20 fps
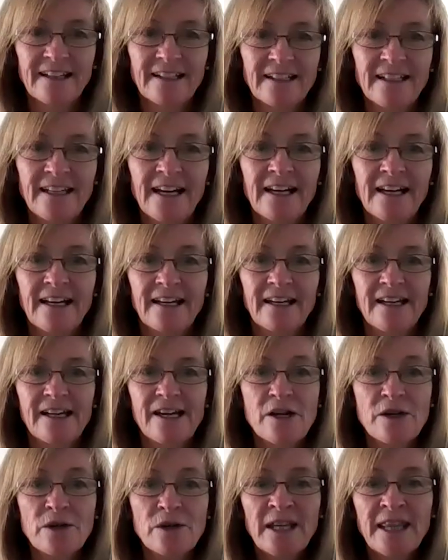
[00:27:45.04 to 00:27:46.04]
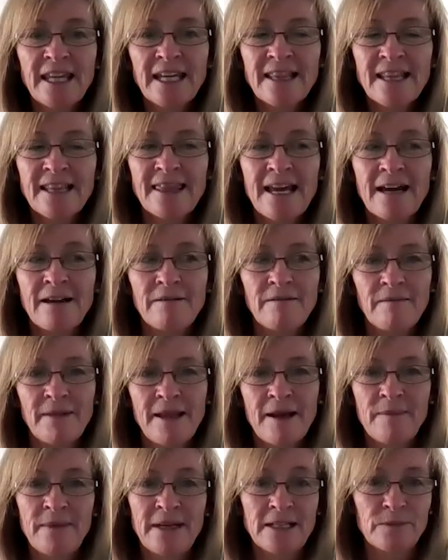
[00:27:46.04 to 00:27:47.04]
yeah. I think that, that
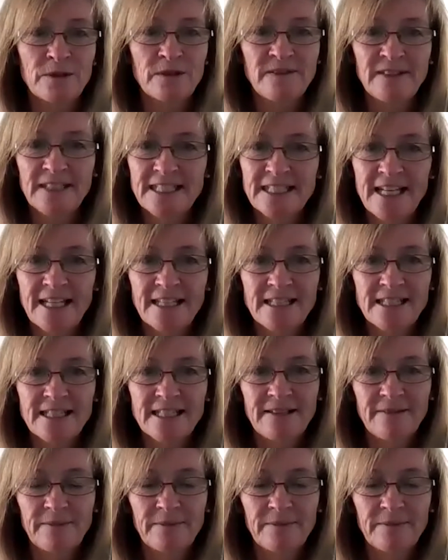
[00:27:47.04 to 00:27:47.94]
that makes perfect sense.